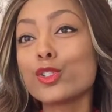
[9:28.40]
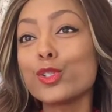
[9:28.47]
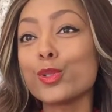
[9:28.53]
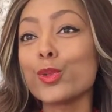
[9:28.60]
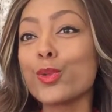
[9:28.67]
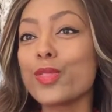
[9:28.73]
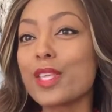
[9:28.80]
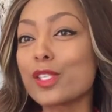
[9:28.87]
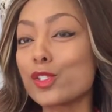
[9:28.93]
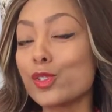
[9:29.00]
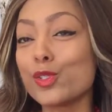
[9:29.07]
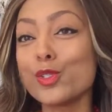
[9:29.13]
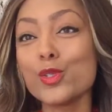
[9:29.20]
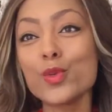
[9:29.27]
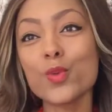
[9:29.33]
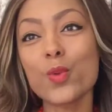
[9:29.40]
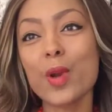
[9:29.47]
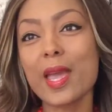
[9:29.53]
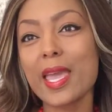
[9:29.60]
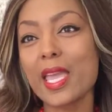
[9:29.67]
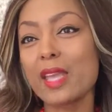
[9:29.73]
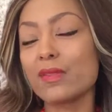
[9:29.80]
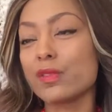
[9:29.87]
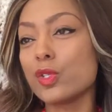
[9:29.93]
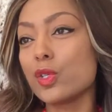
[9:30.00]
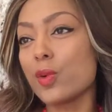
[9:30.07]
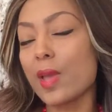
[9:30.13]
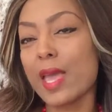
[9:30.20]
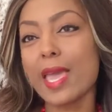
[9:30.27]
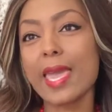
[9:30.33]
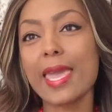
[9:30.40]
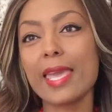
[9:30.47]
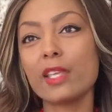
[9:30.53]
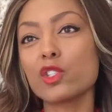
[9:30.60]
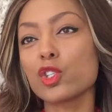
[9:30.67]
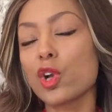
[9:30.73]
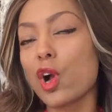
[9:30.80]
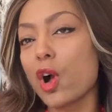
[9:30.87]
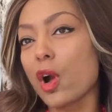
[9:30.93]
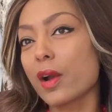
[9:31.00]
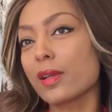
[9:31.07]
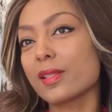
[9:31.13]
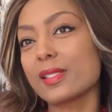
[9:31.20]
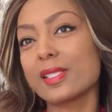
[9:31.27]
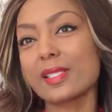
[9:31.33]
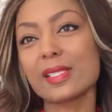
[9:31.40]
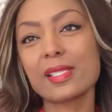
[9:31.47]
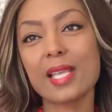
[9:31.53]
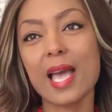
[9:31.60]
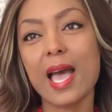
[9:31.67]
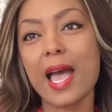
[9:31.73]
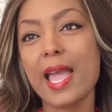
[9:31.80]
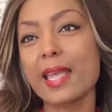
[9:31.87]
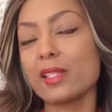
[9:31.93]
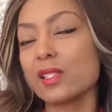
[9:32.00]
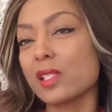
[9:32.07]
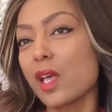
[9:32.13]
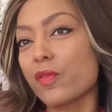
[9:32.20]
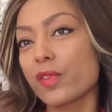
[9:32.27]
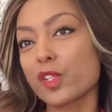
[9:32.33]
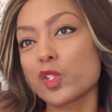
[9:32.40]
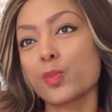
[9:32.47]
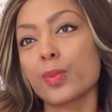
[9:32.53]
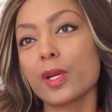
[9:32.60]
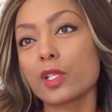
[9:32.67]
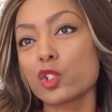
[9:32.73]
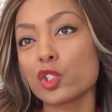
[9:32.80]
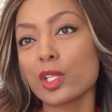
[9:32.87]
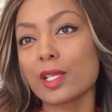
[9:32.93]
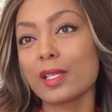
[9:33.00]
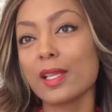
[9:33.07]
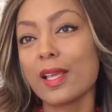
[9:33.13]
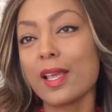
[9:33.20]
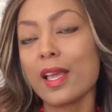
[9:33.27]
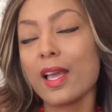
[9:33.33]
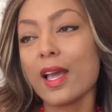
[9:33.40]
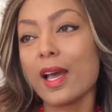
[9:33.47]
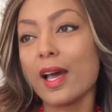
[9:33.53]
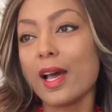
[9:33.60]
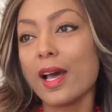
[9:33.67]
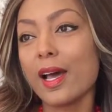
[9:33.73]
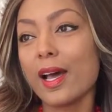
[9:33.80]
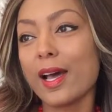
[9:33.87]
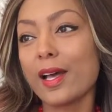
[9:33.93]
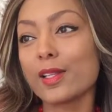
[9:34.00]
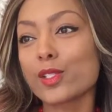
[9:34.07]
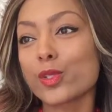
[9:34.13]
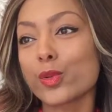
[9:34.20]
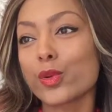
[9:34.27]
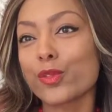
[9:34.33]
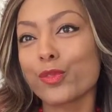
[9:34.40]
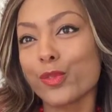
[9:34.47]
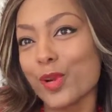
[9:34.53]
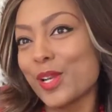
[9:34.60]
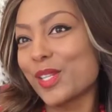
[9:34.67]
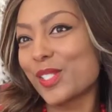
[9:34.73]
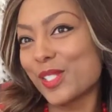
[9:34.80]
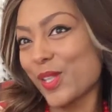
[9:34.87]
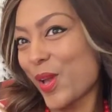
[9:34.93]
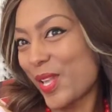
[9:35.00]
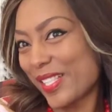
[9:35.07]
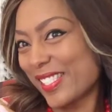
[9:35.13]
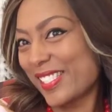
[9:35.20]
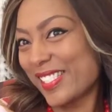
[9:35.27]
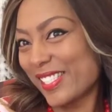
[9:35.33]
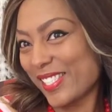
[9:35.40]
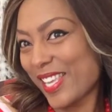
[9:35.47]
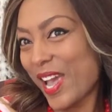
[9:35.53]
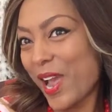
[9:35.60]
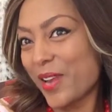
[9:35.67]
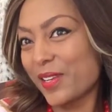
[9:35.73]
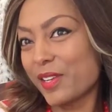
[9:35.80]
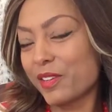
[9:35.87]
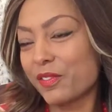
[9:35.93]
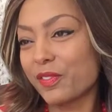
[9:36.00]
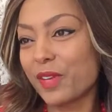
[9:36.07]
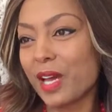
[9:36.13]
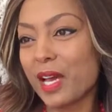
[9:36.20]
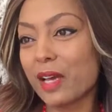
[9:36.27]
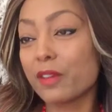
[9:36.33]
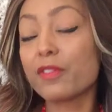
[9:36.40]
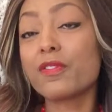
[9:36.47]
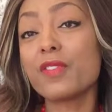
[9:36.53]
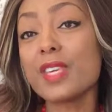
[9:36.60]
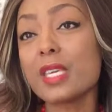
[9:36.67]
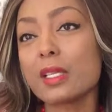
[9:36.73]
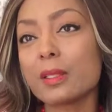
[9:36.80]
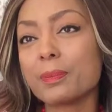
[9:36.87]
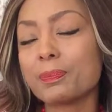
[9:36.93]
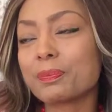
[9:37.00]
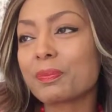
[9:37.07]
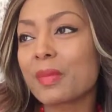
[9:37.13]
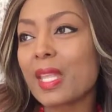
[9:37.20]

to this new wave, new age, art, design, self-expression, sort of Renaissance kind of feel.